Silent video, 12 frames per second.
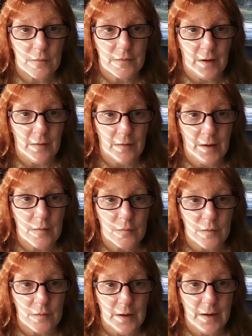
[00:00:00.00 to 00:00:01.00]

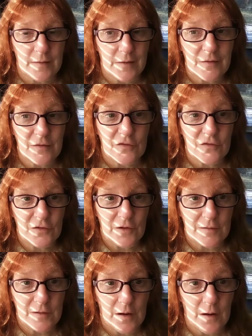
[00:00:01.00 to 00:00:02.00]
10,000 likes. That's a
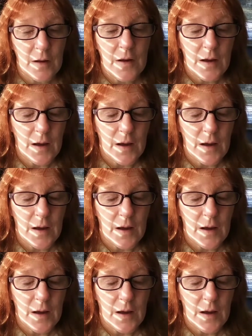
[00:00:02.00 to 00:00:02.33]
shit ton.